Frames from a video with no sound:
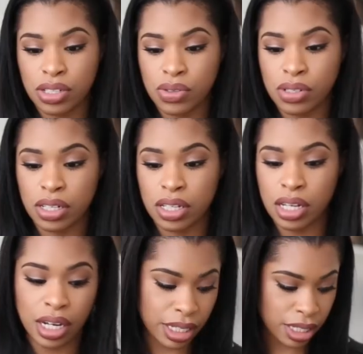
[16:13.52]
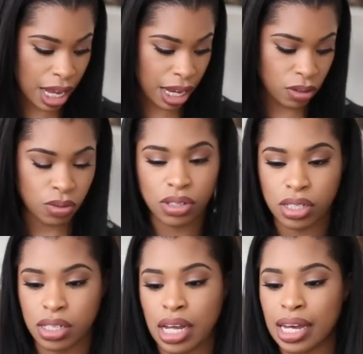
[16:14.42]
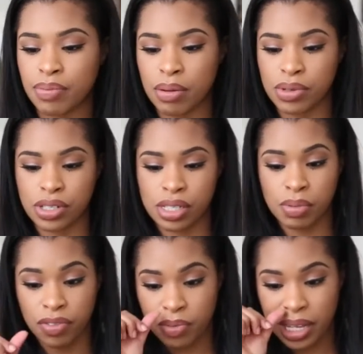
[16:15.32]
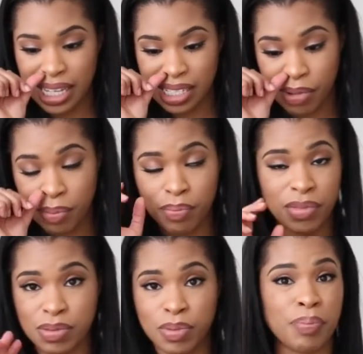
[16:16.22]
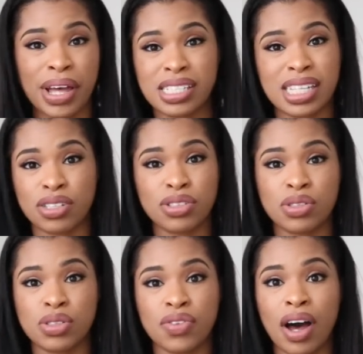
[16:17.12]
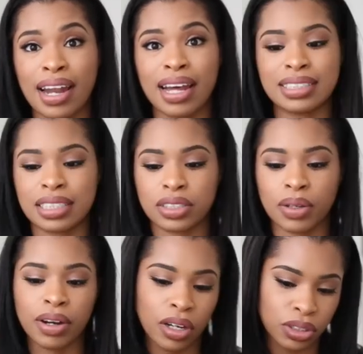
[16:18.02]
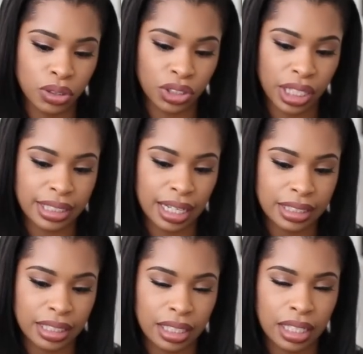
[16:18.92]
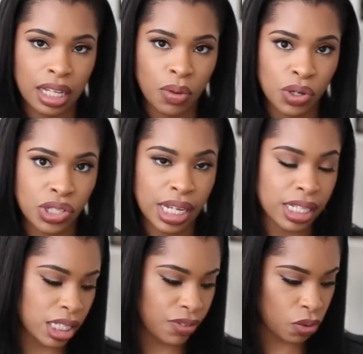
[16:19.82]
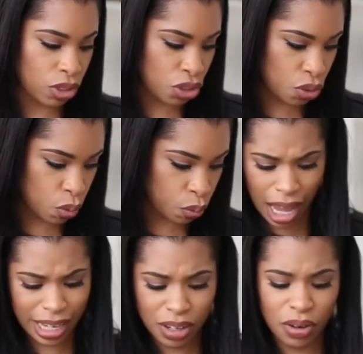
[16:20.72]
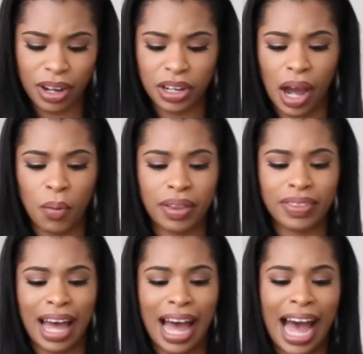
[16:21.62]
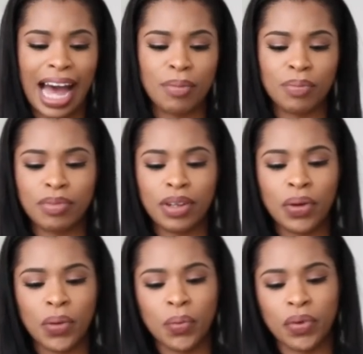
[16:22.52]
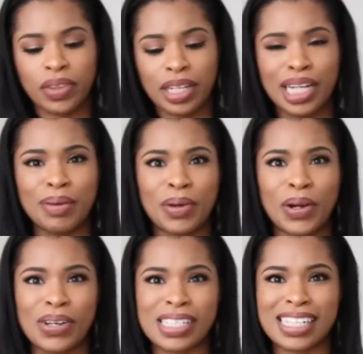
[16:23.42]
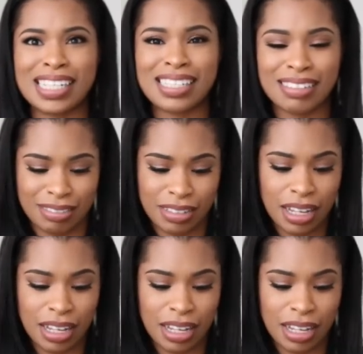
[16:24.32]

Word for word: to use under the eyes and also to hide blemishes, but for me, it's, my, it's the best thing to use for highlighting. So I'll go two shades lighter, which is NC42. I didn't know I, I went that ham with the lip glosses